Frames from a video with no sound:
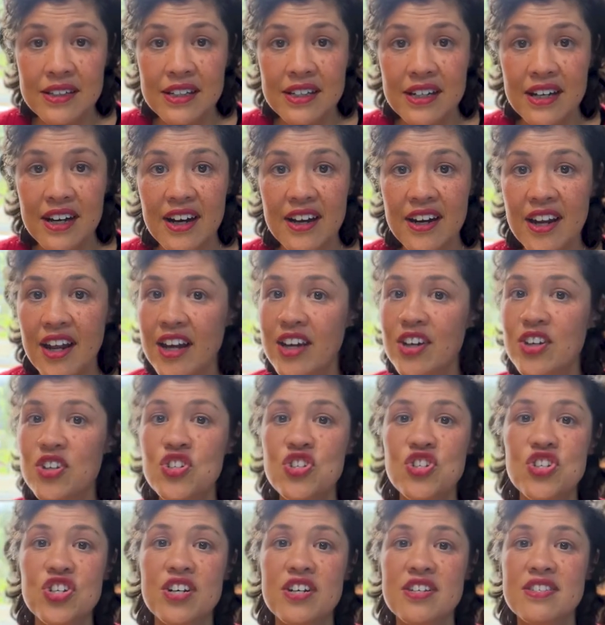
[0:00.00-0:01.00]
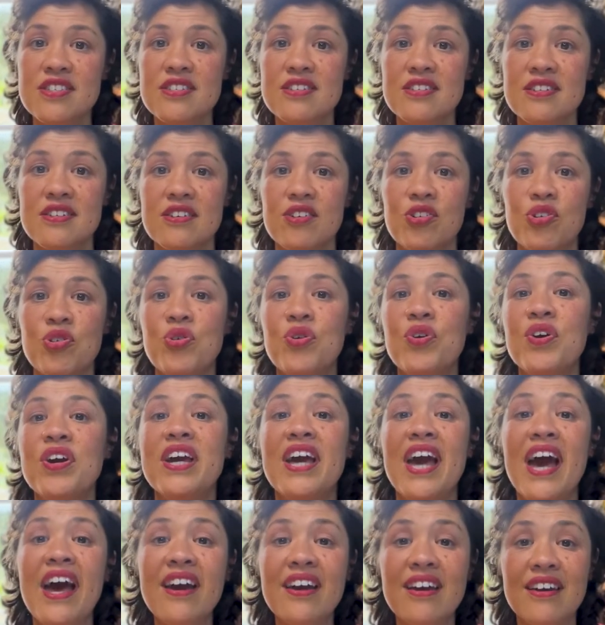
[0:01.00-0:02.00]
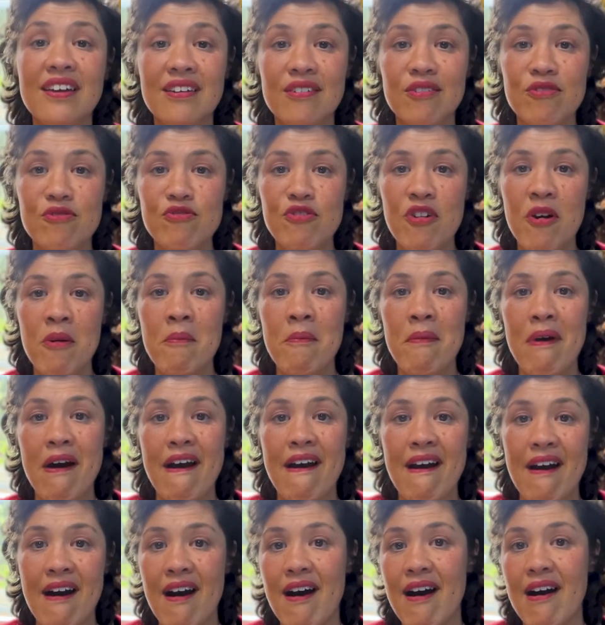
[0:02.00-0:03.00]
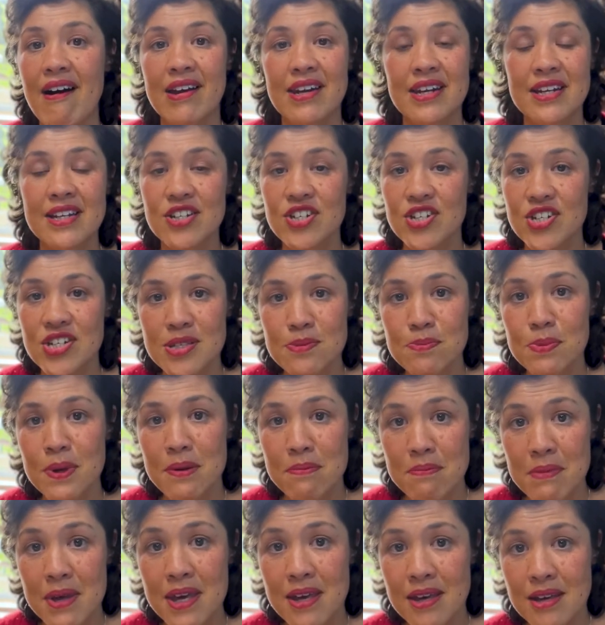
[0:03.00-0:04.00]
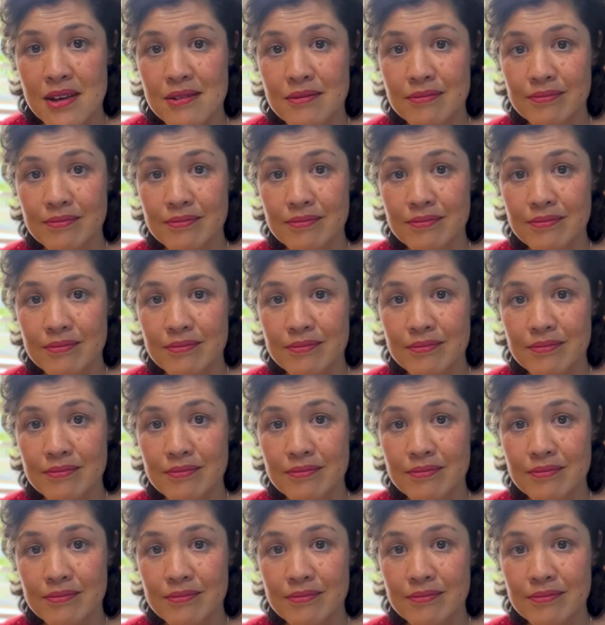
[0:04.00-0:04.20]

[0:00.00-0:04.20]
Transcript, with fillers: and I could just create from my heart and just be me.